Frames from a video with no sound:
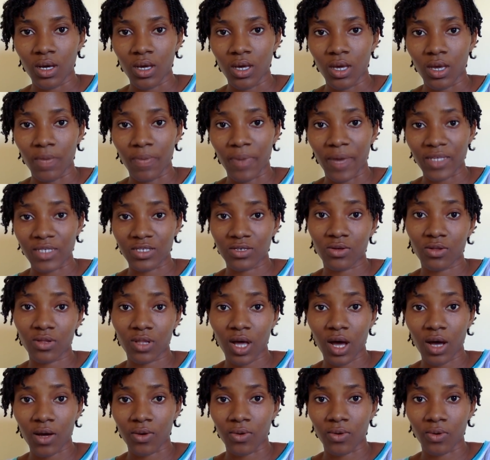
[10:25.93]
a
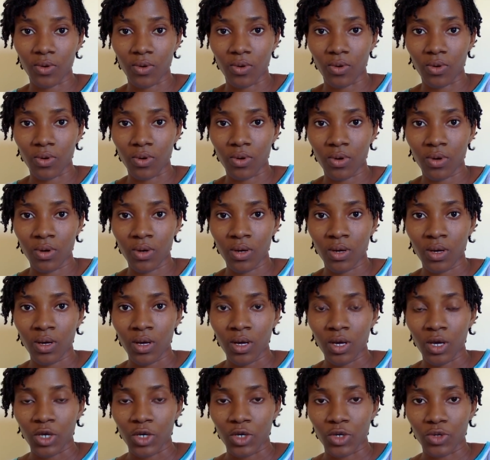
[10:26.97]
particular goal,
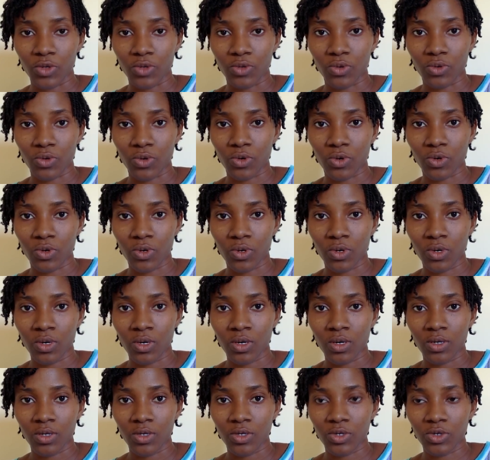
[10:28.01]
you know,
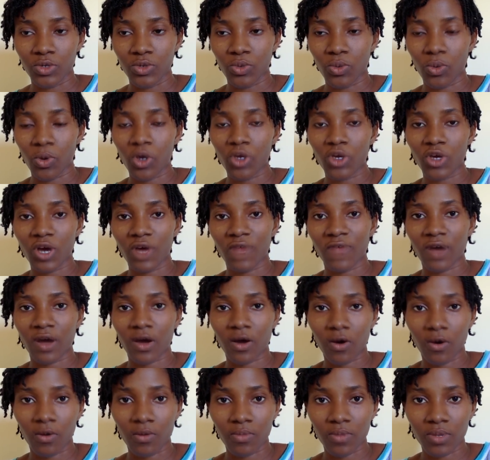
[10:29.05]
what you have
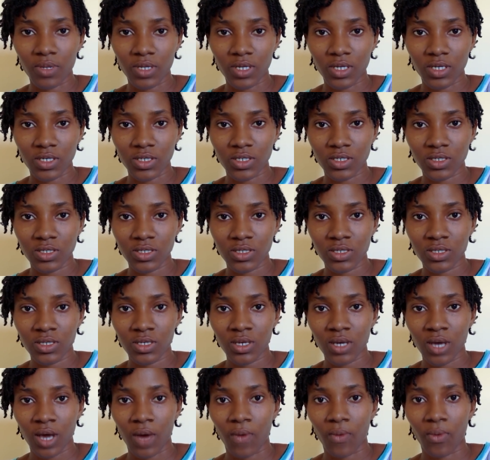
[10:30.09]
accomplished
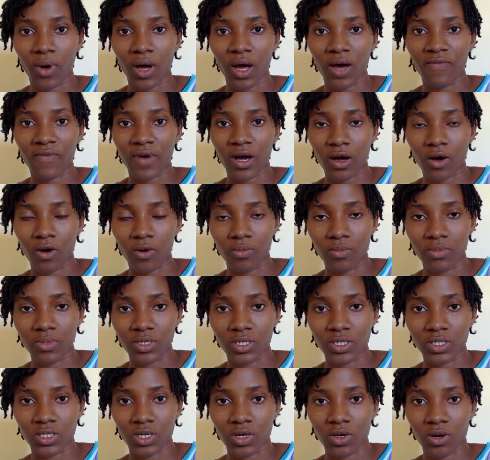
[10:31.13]
and what I've
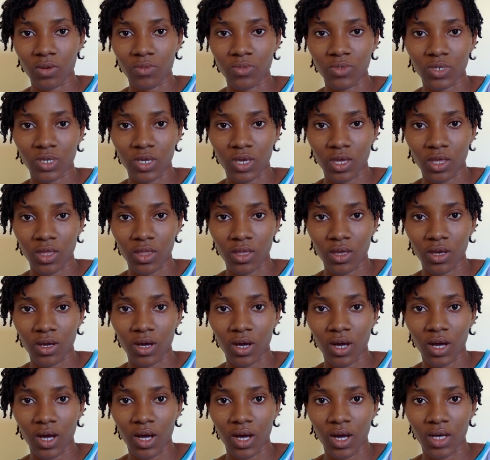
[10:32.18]
accomplished, they come
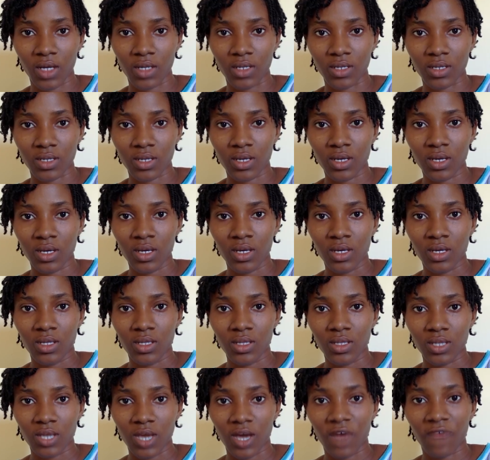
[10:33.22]
together and
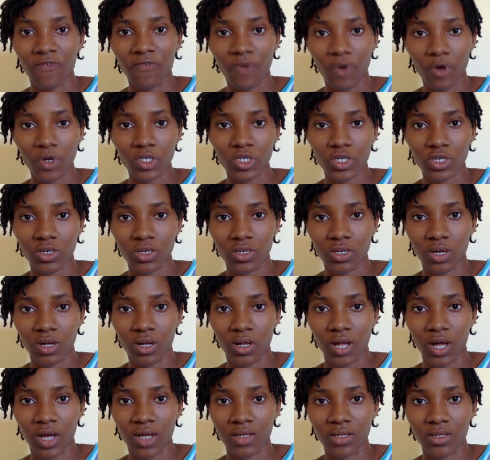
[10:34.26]
they are
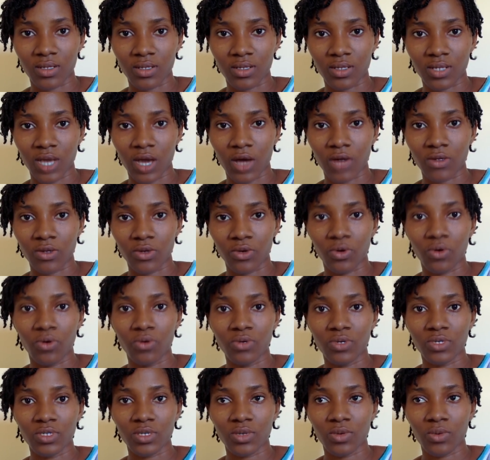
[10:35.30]
functional and they are the whole
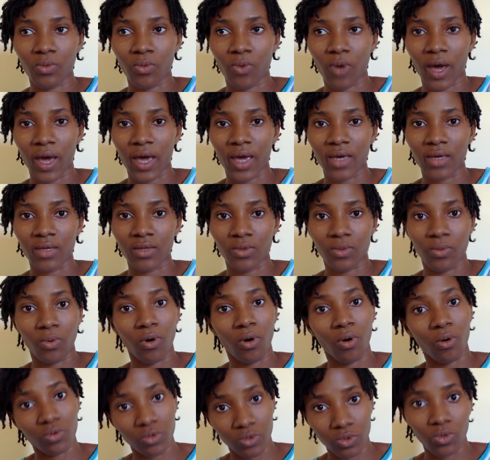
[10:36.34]
reason why the
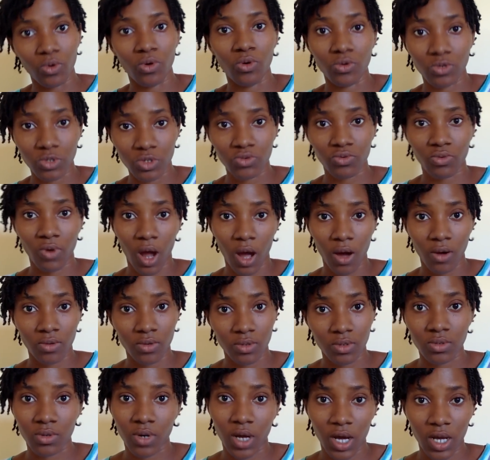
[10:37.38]
world goes
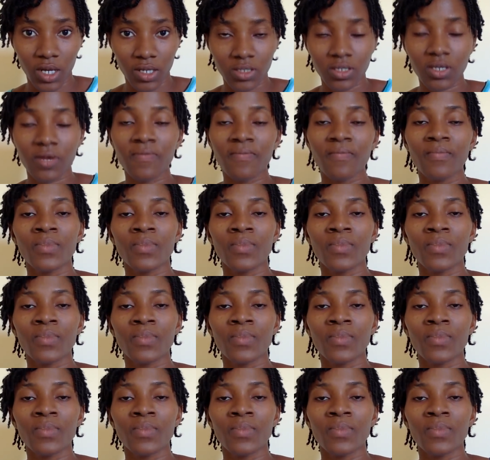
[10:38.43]
round, right?